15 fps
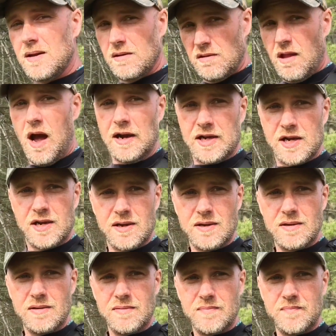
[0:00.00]
luck
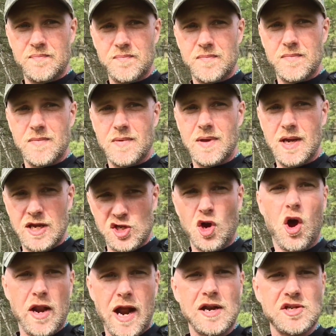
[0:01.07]
is
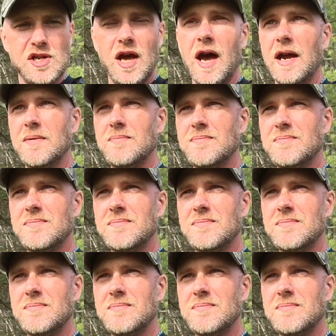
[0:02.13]
on our side.